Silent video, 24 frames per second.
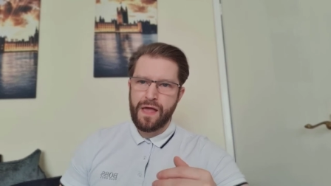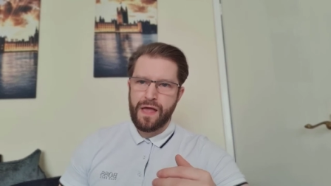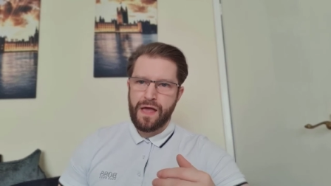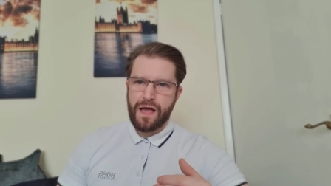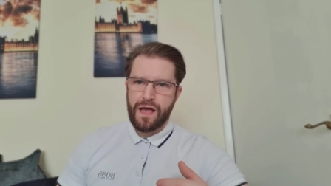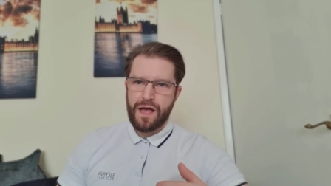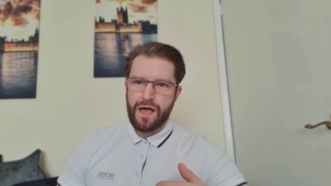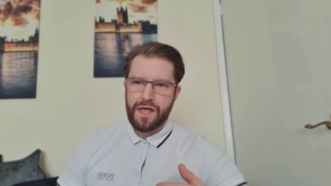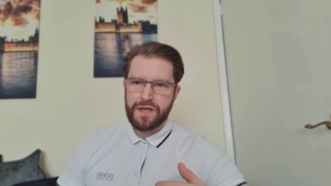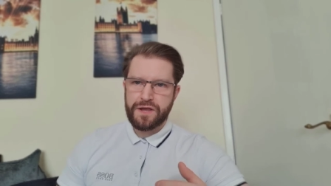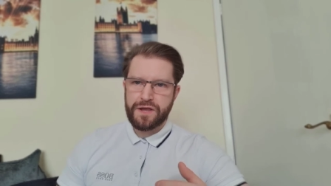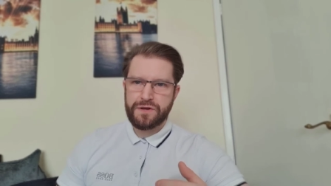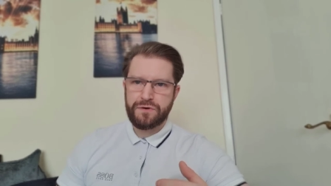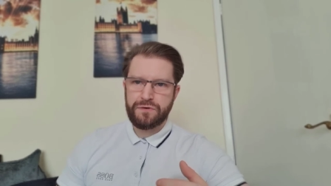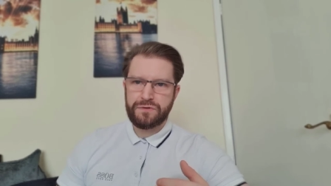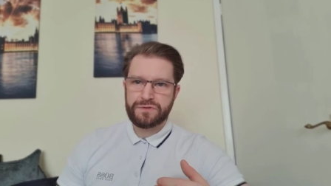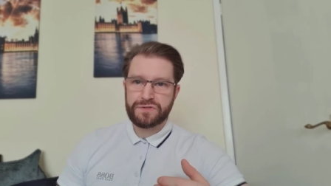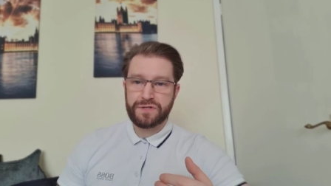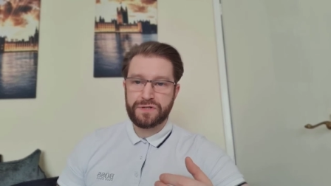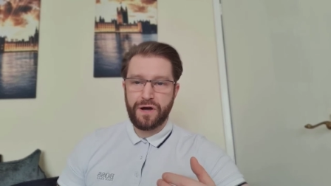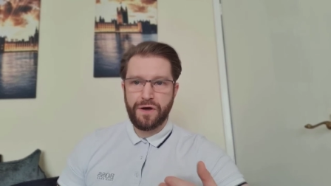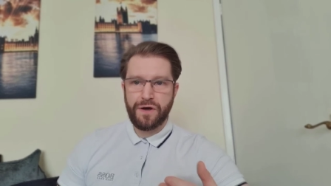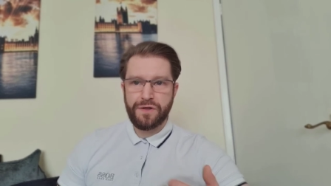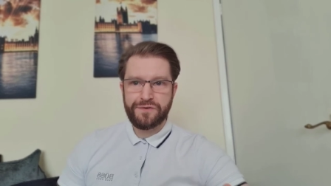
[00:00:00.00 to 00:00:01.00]
Uh, you can
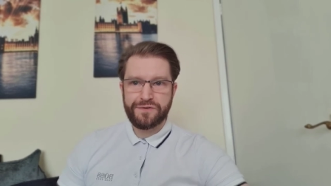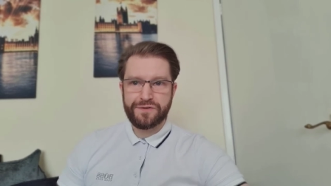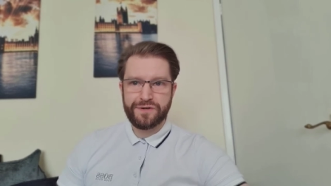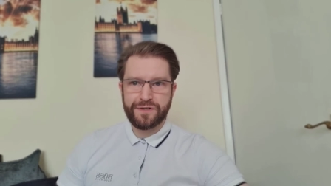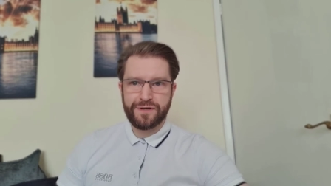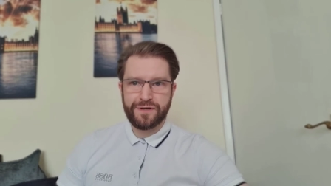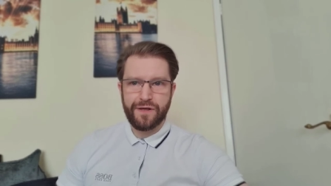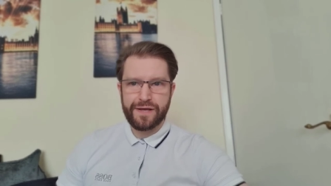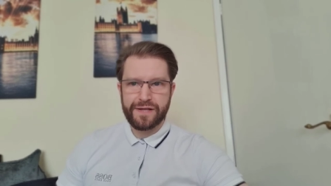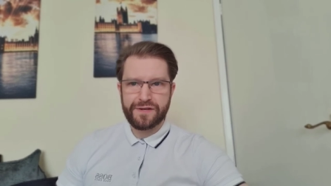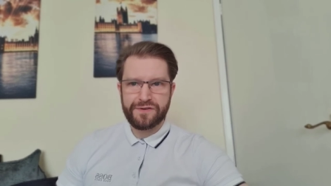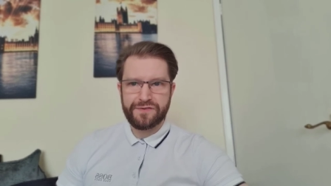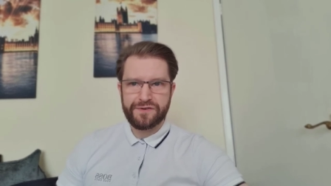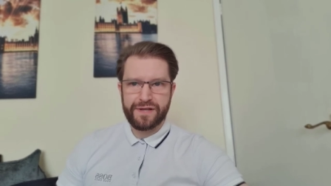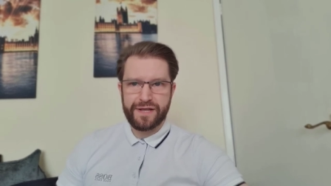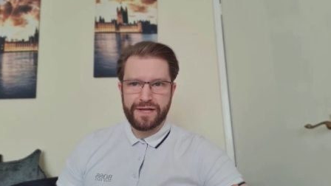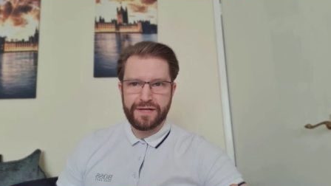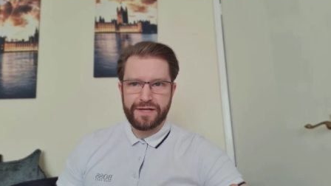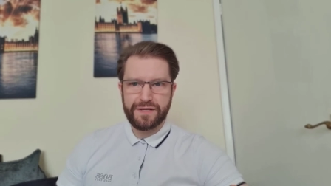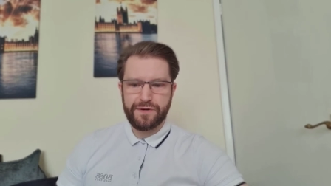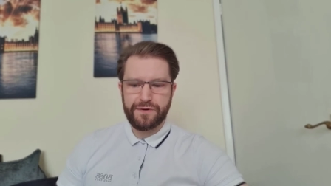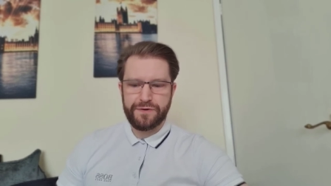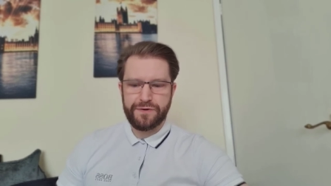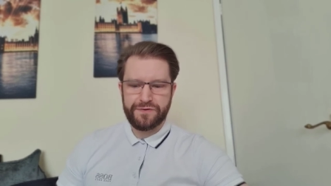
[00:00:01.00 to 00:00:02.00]
also underlight it
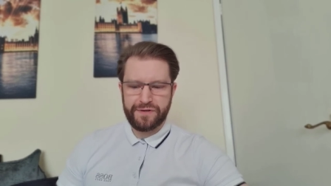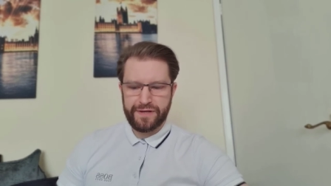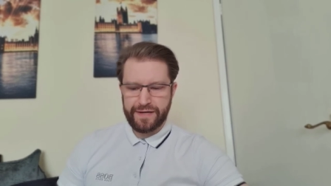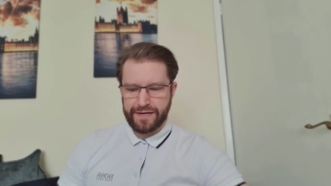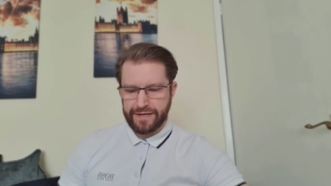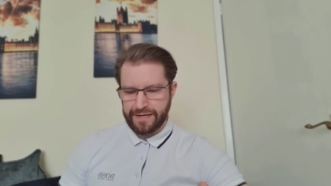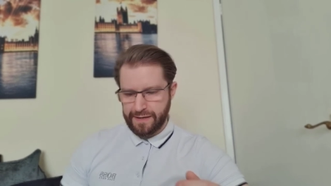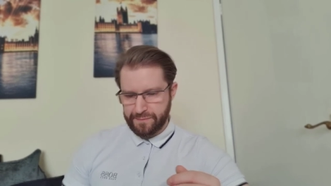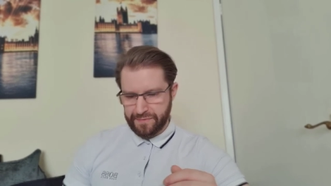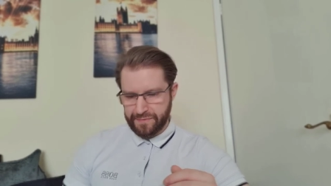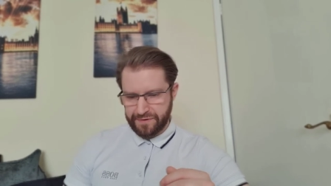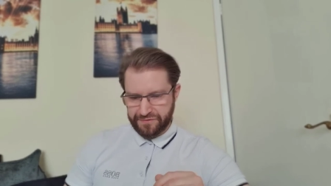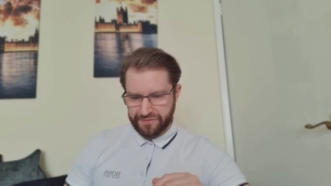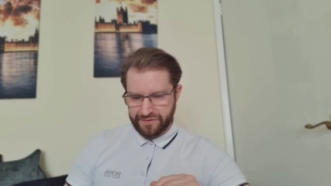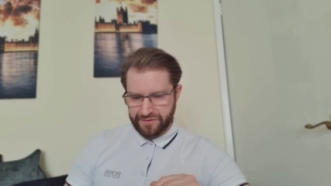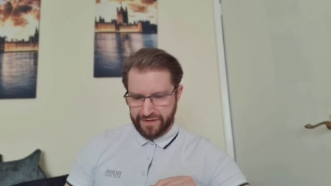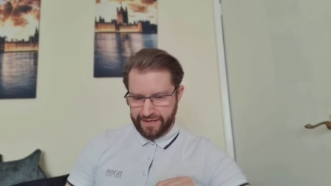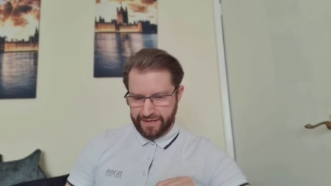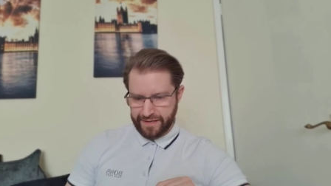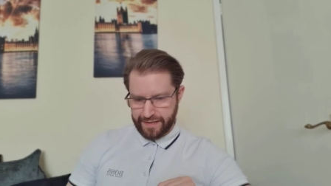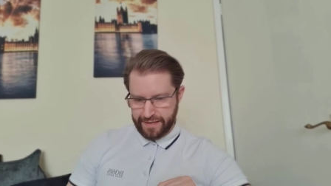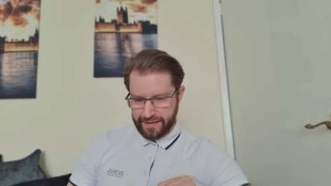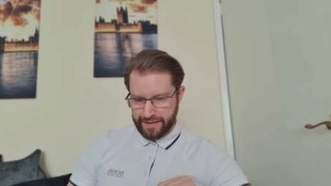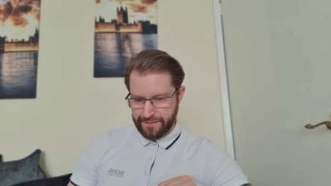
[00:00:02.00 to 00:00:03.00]
using, let me see
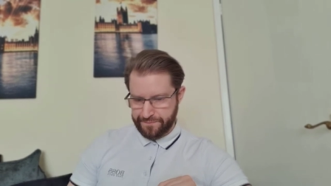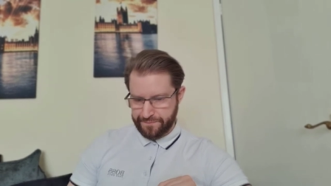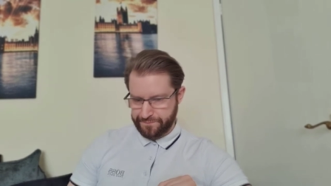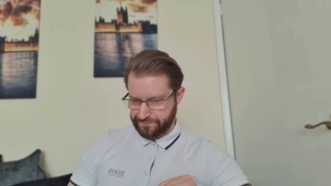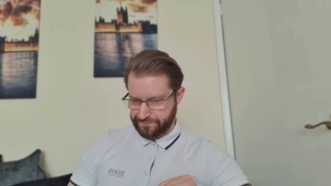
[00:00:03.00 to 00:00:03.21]
here,